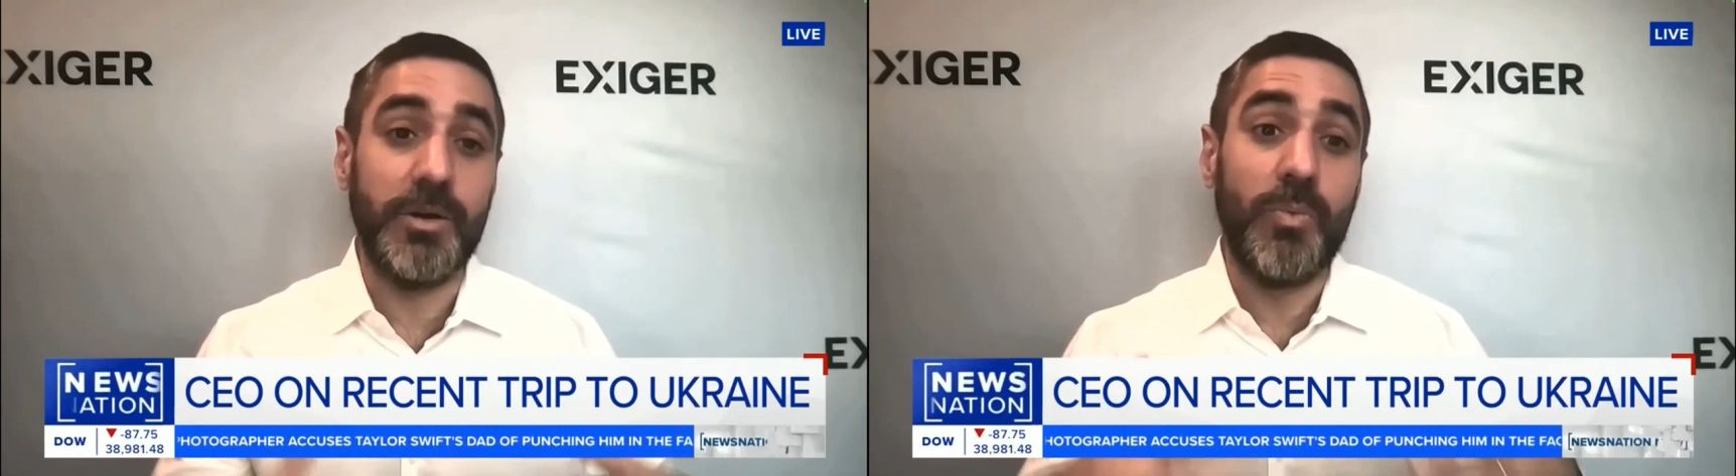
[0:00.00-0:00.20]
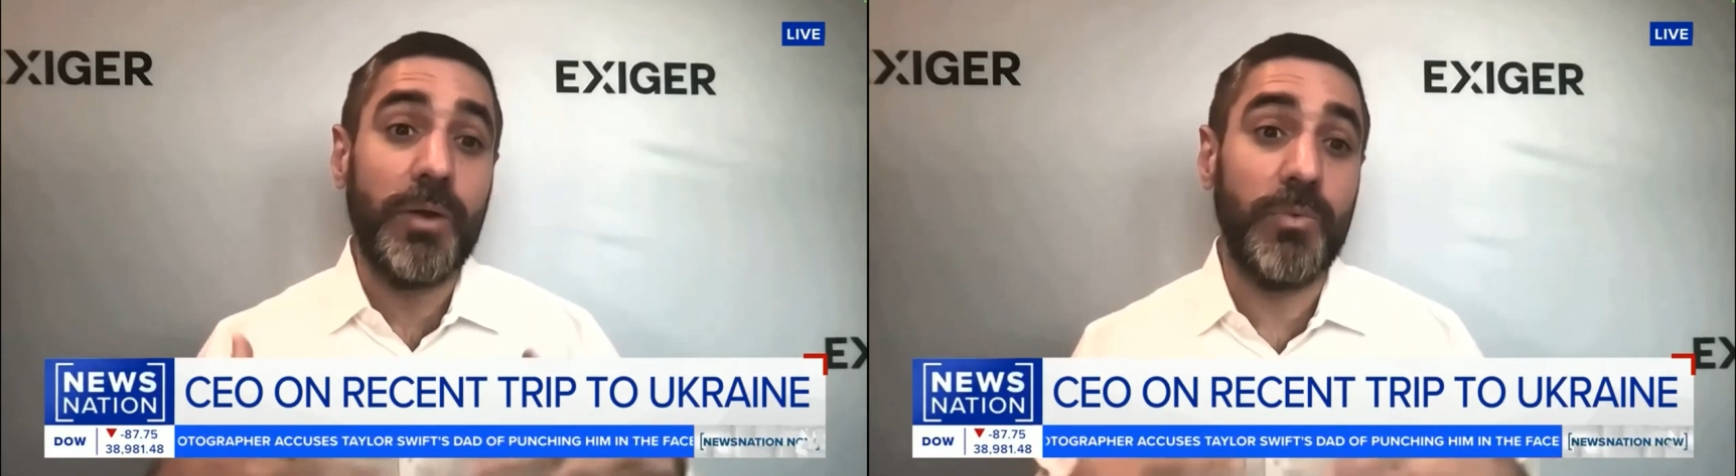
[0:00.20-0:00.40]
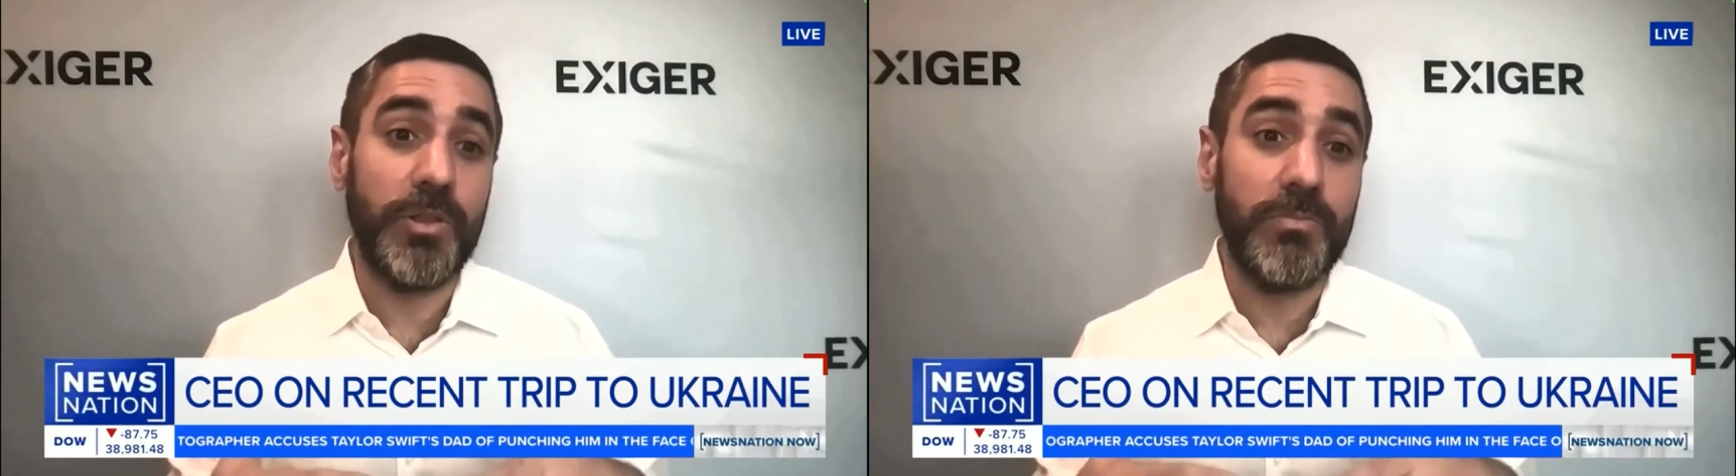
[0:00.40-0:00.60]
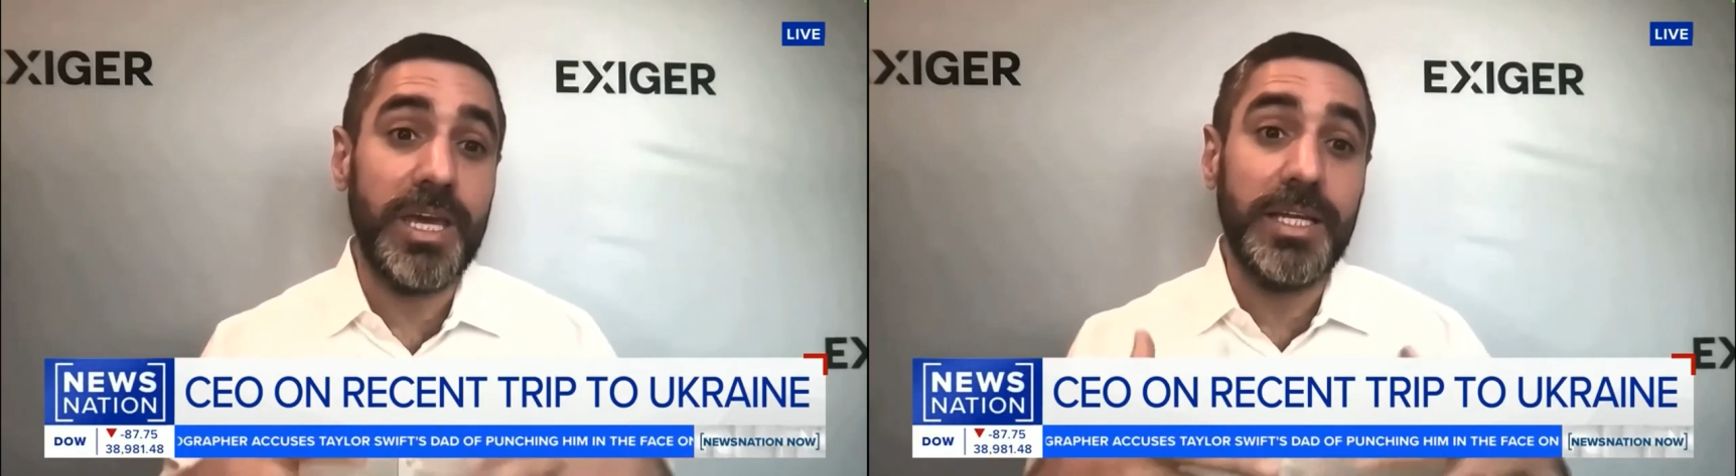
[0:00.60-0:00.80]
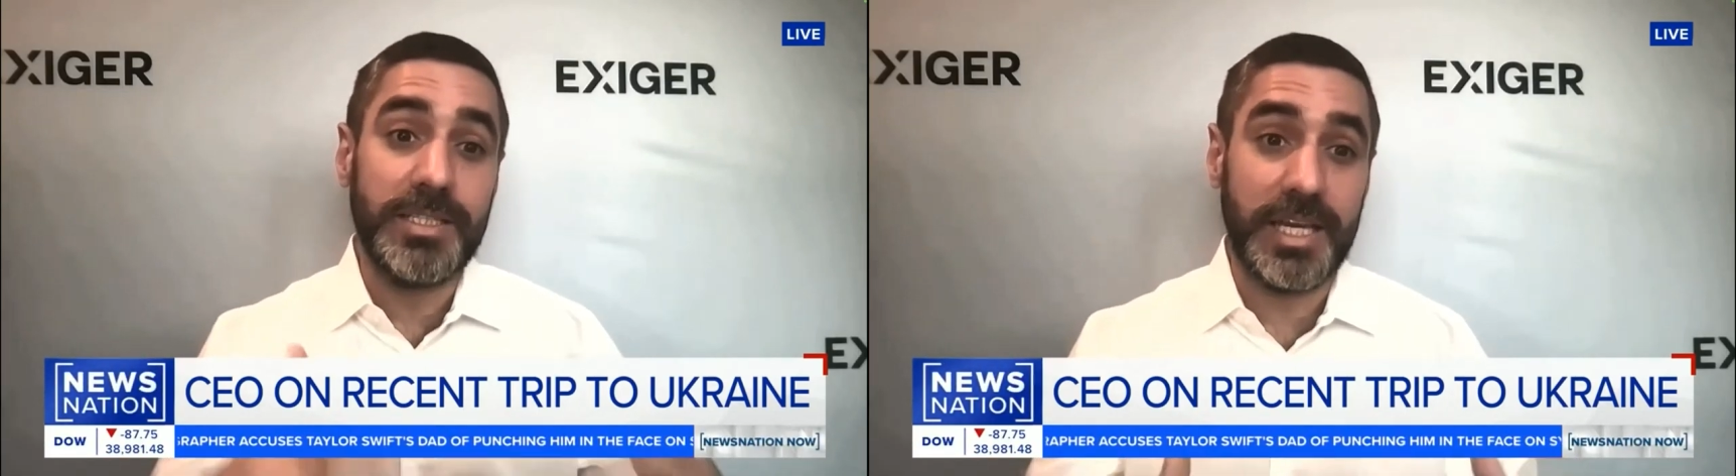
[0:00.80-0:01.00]
went with
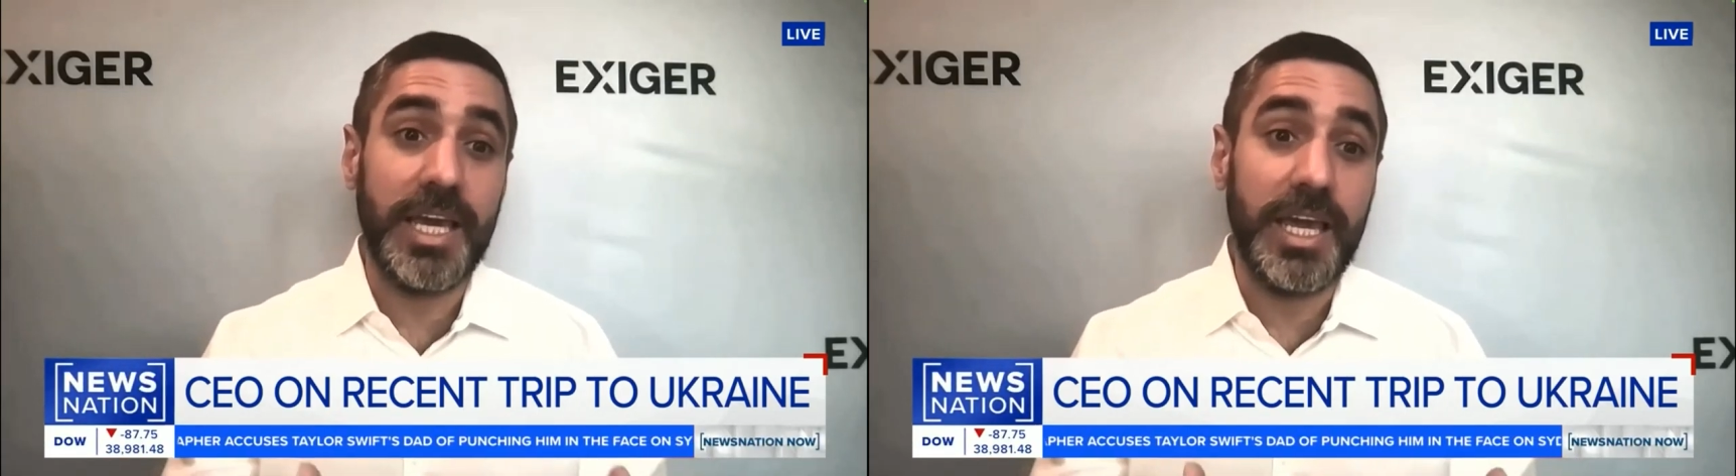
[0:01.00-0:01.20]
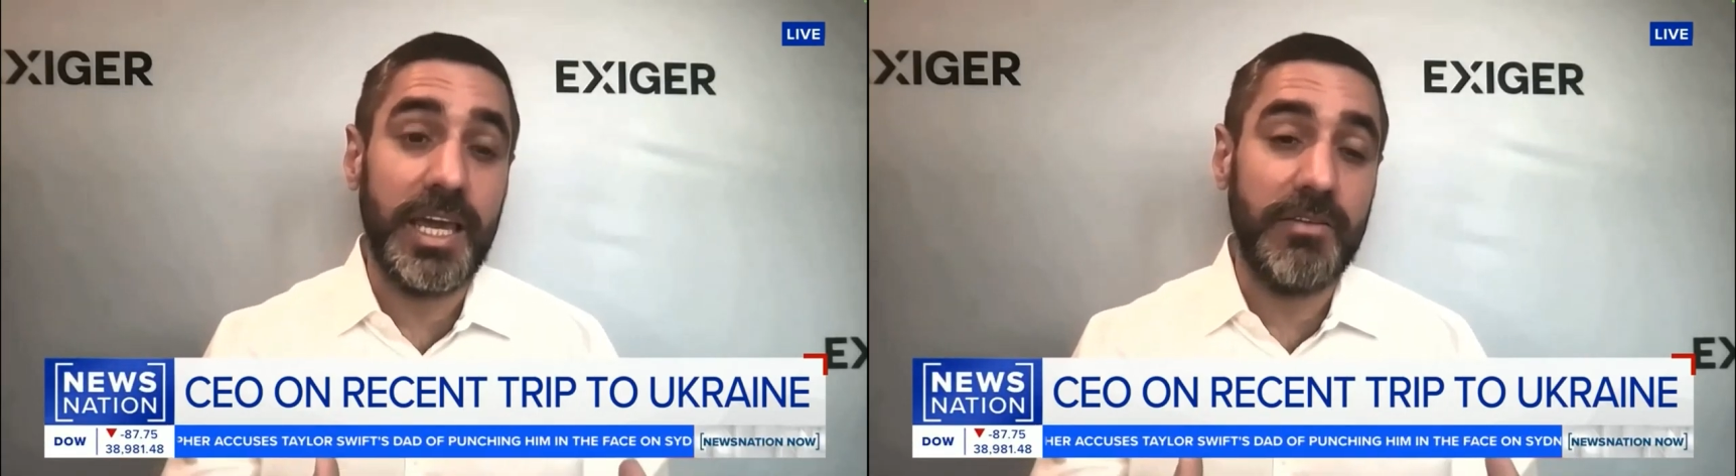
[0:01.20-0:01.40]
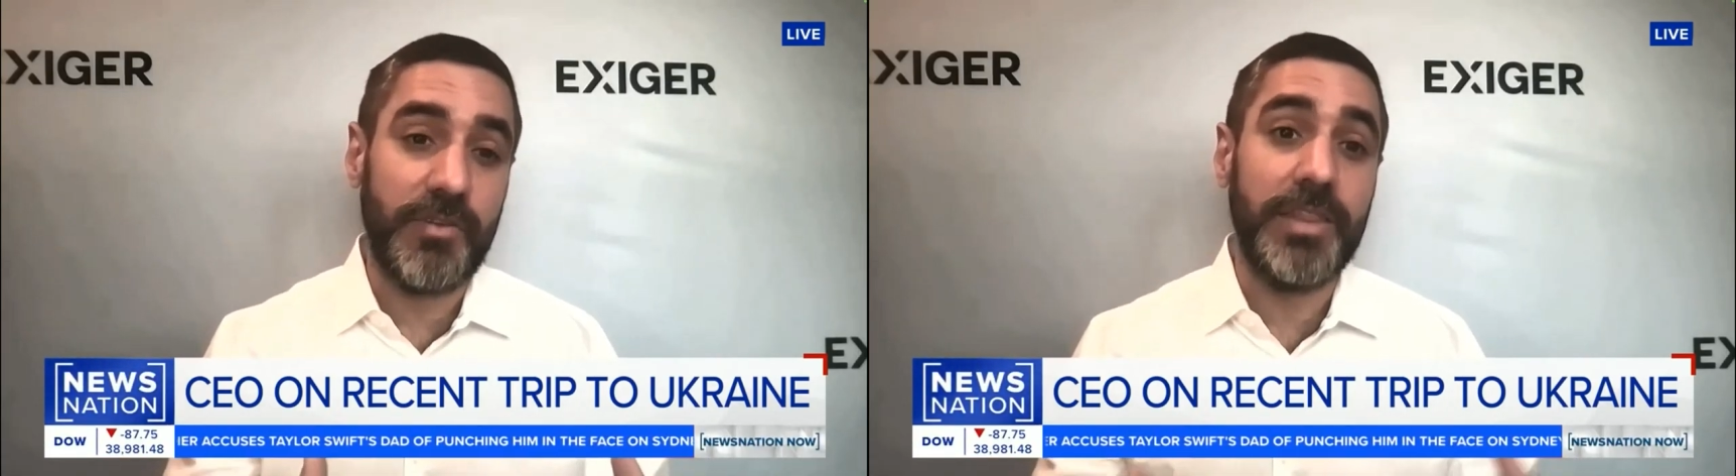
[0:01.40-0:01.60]
me to Kiev